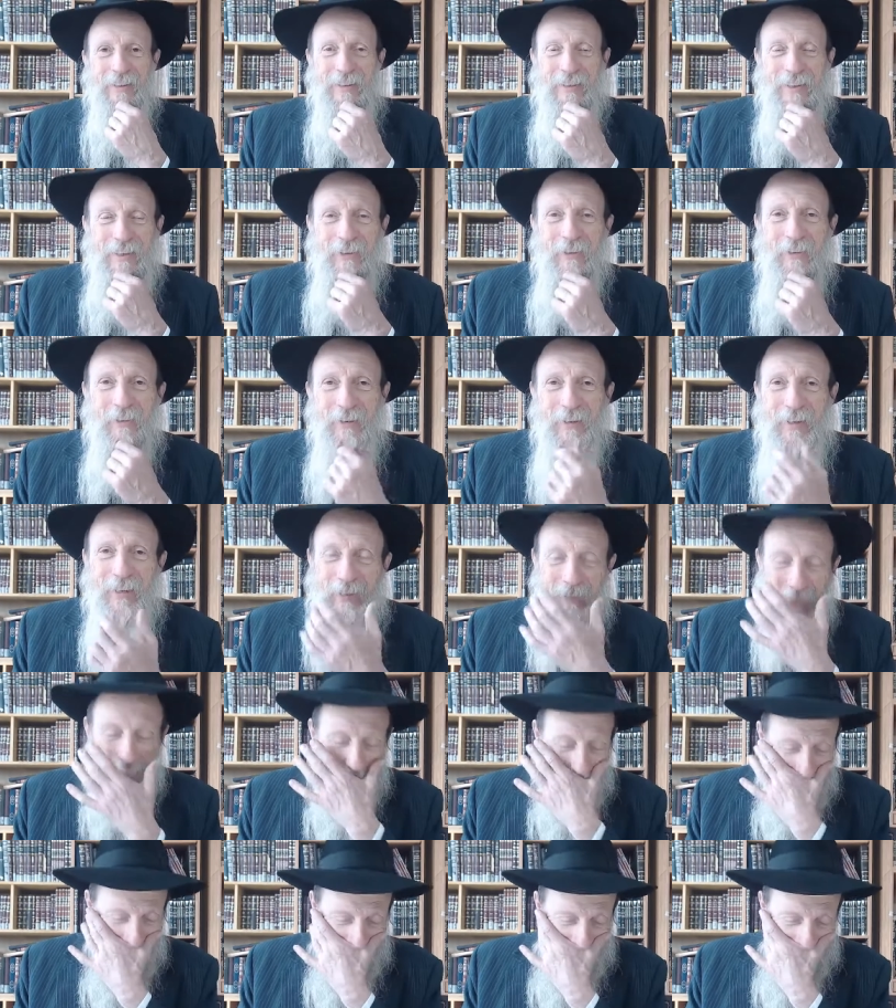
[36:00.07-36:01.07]
I don't know what
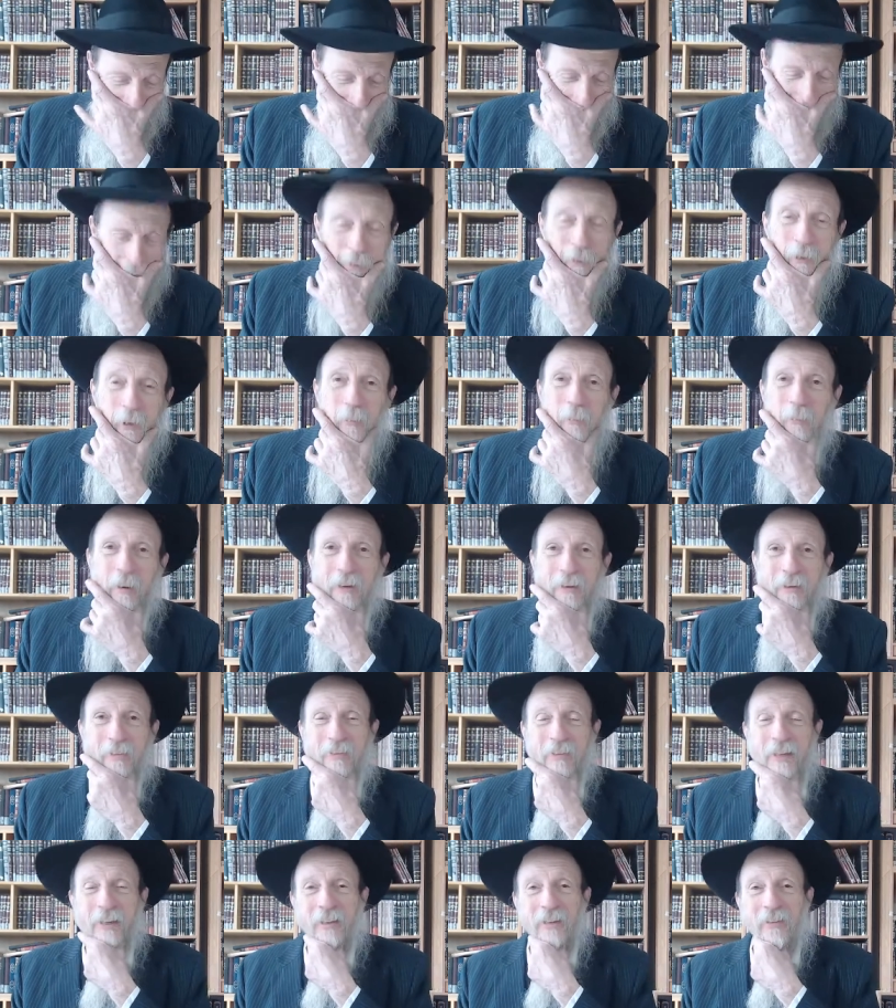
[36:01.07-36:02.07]
that counterpart
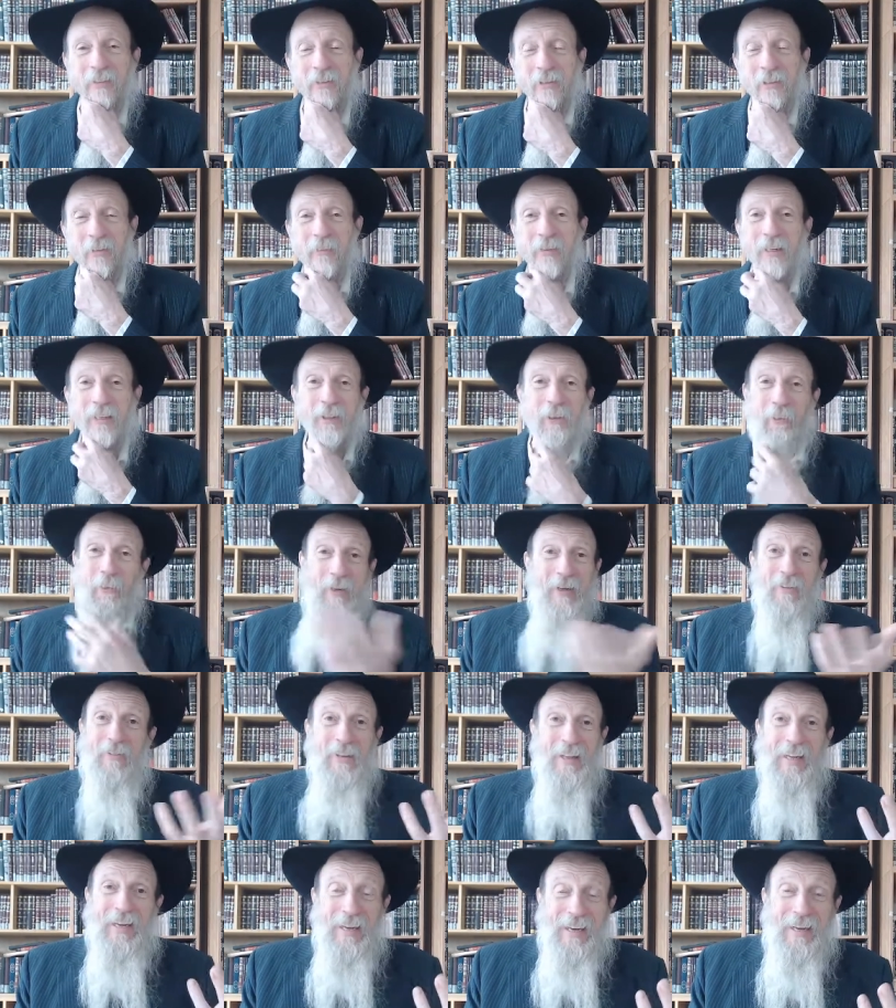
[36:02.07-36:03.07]
of television back then.
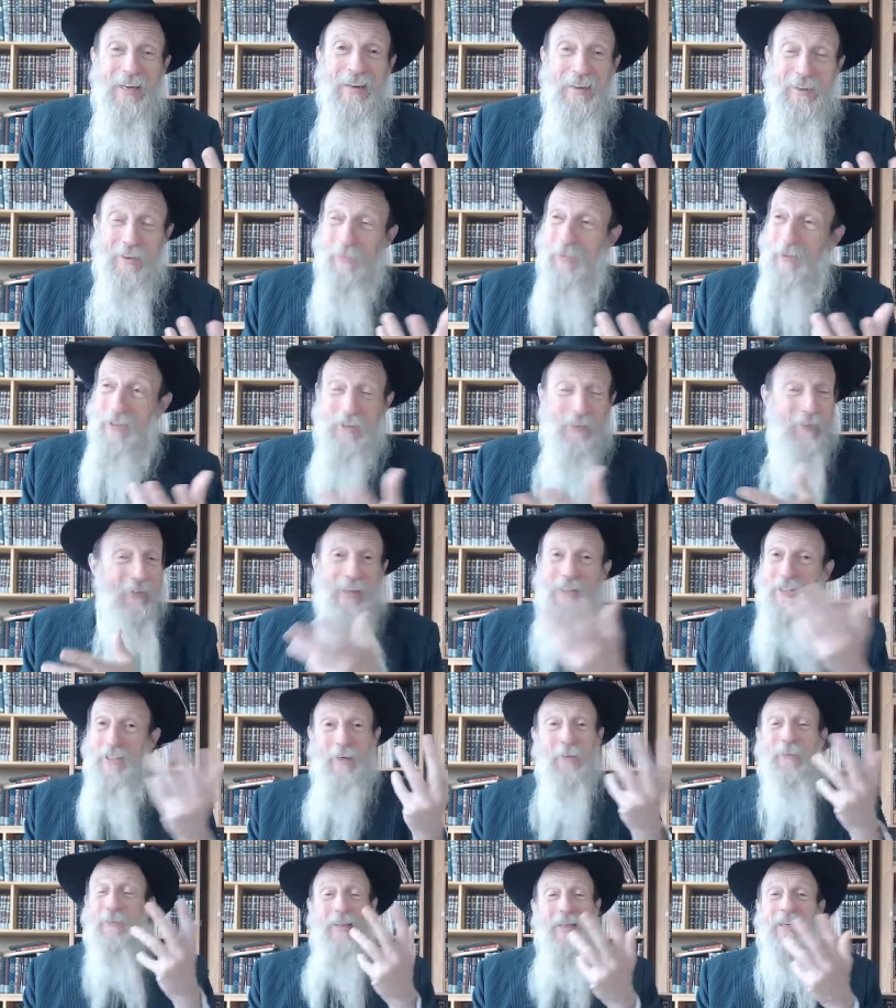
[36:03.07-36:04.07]
Whatever they had, they must have had
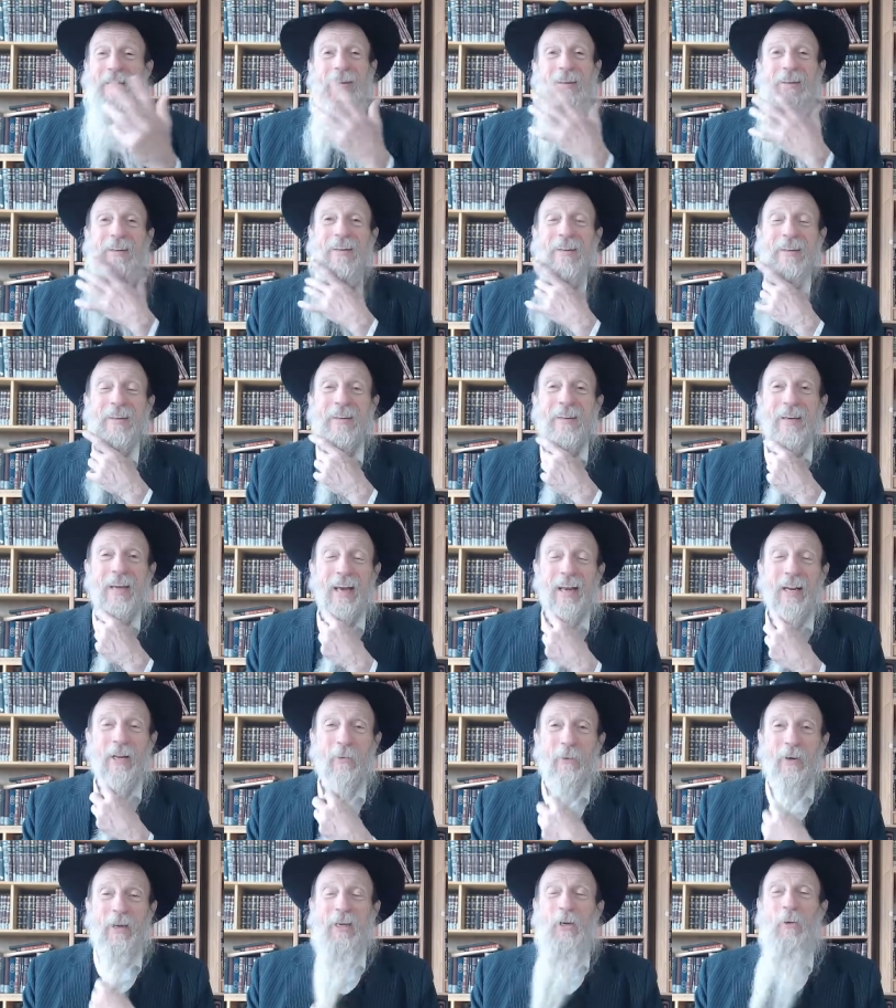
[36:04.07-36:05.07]
something.
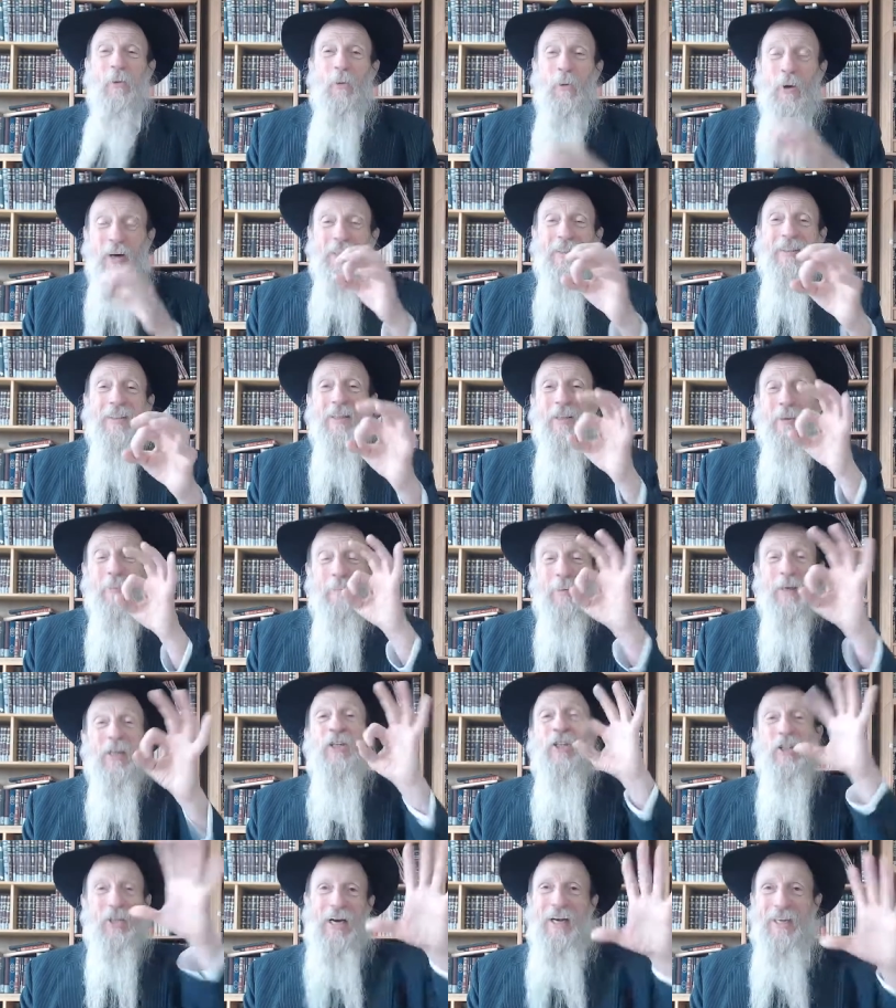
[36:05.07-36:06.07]
Anyway, he went to the big
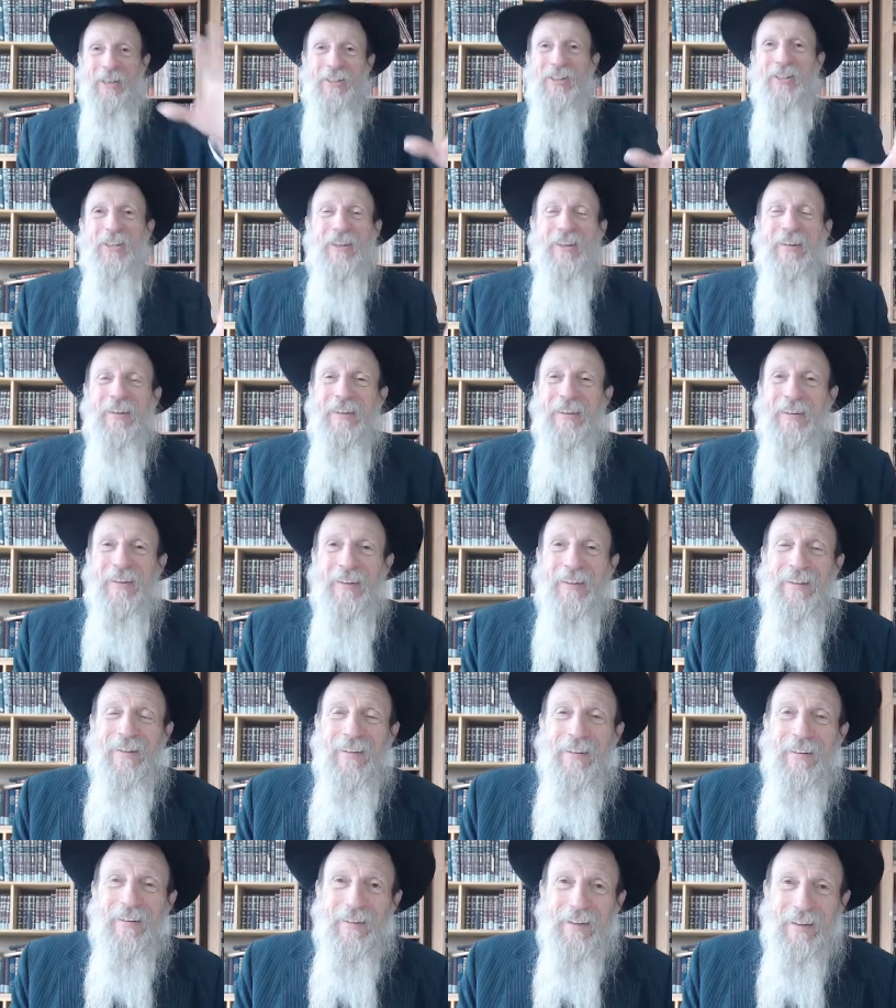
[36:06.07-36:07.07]
shots.
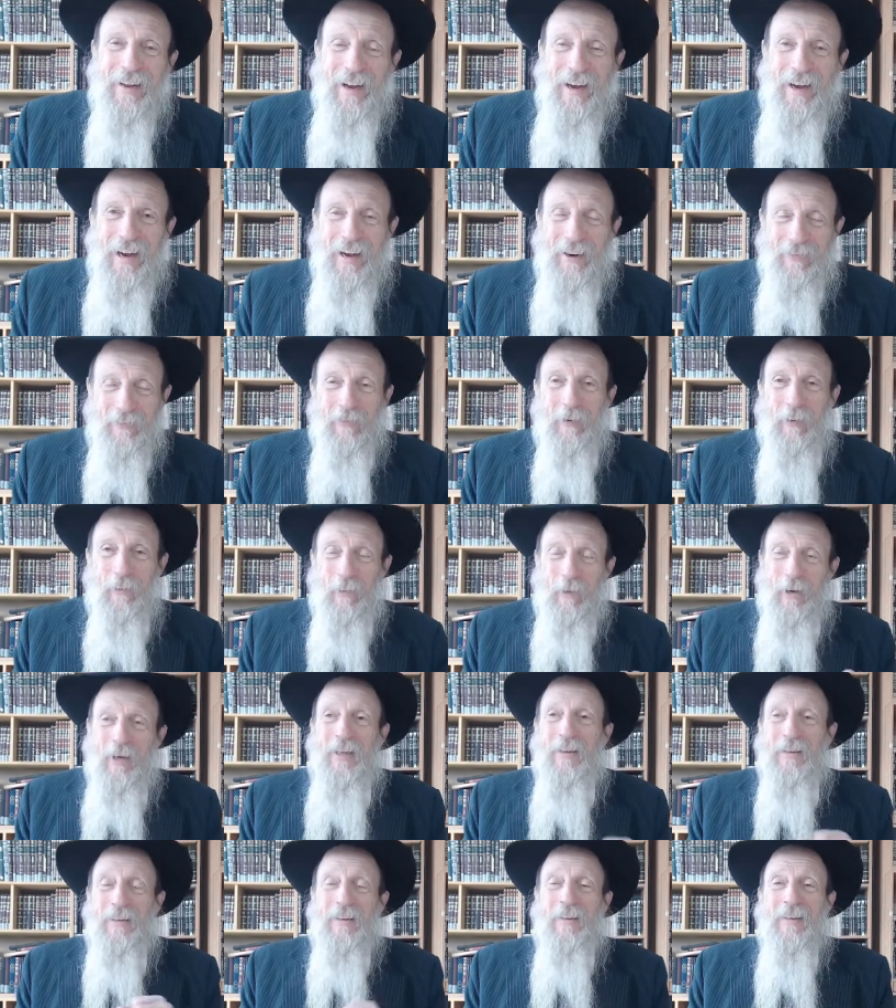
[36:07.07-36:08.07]
Avram
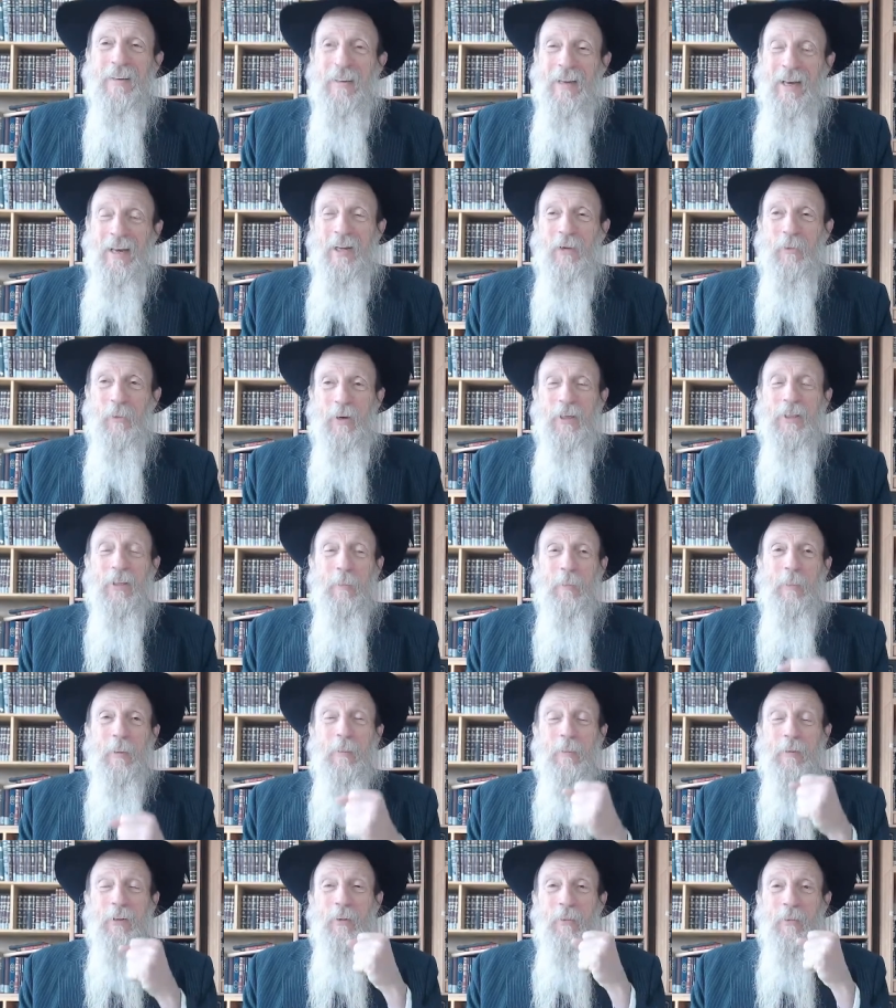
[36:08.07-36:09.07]
went and he went to
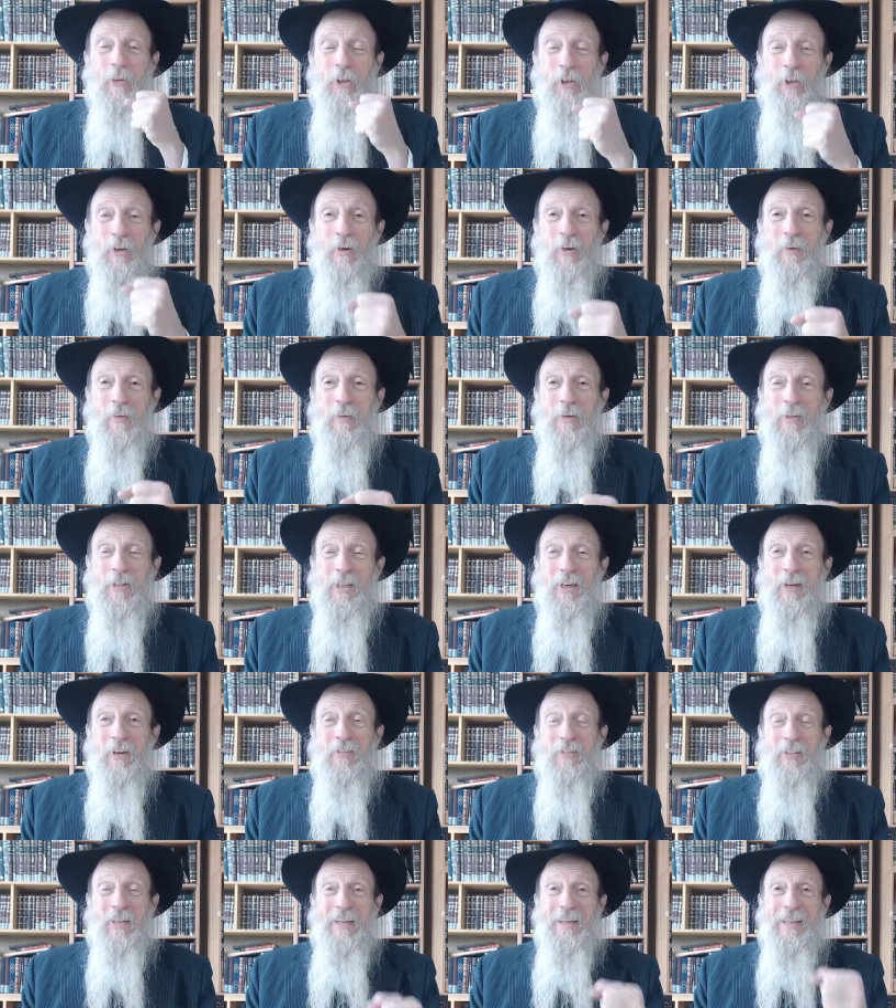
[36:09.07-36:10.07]
people that were sure of
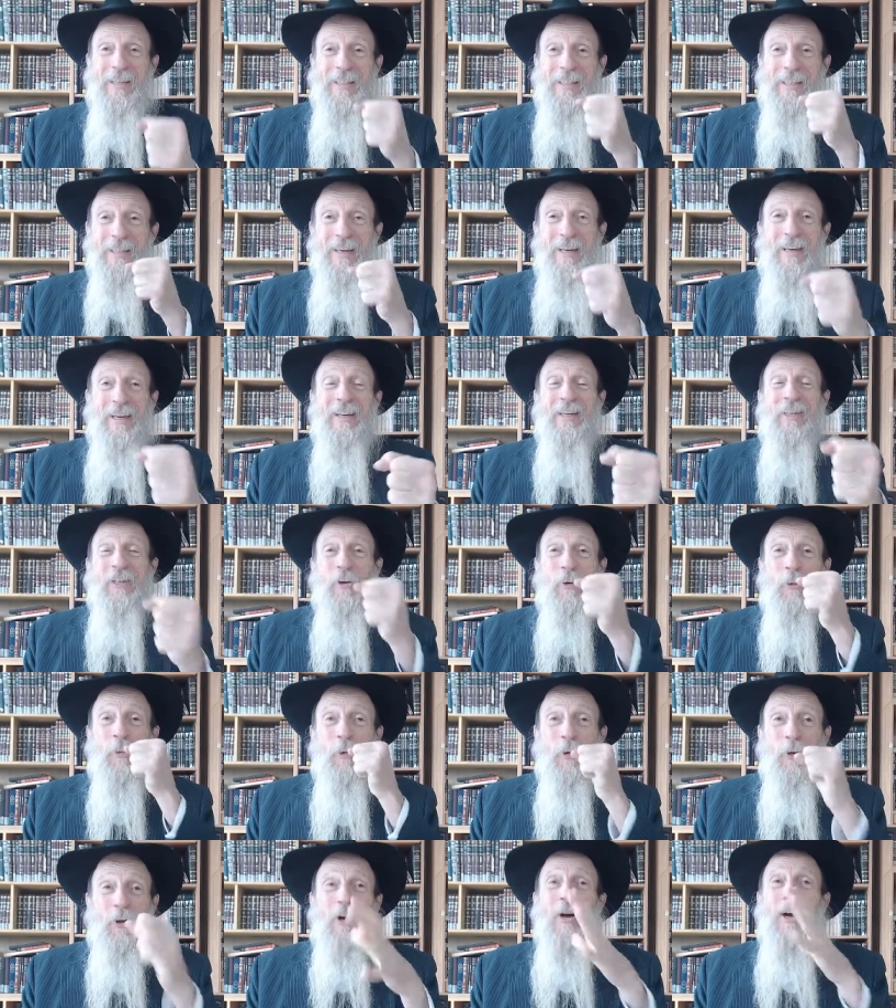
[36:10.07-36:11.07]
themselves and he said, "You're
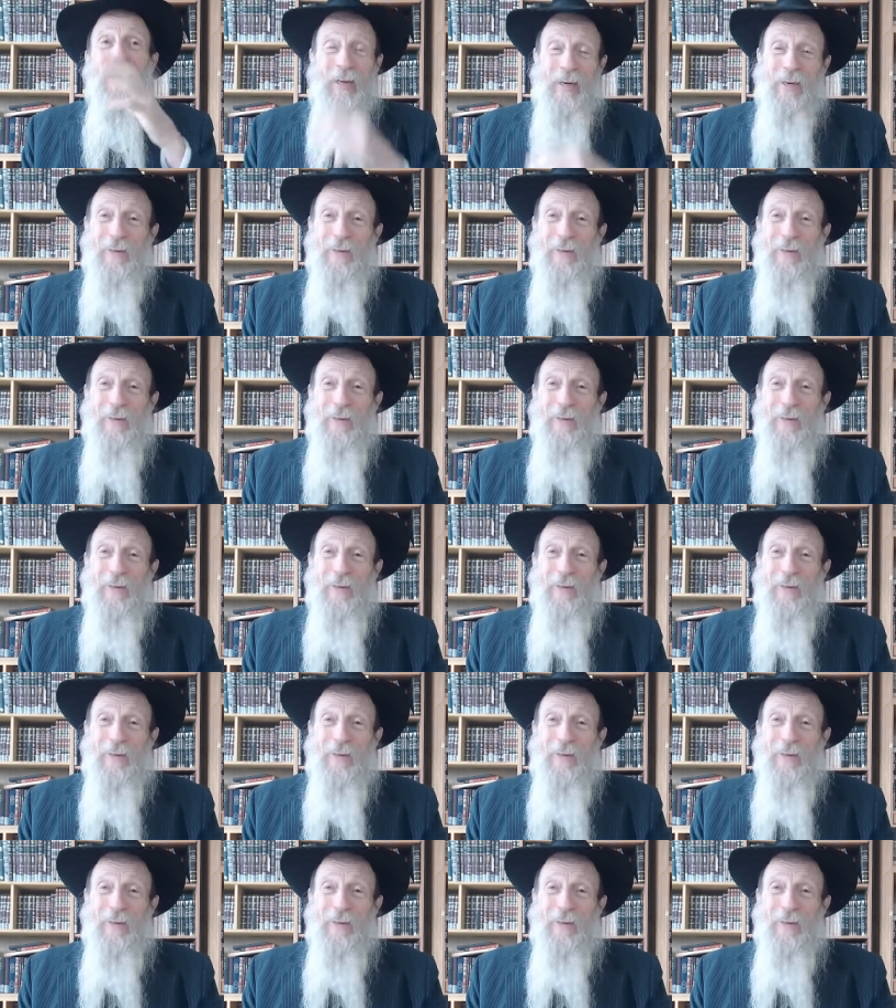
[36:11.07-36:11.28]
wrong.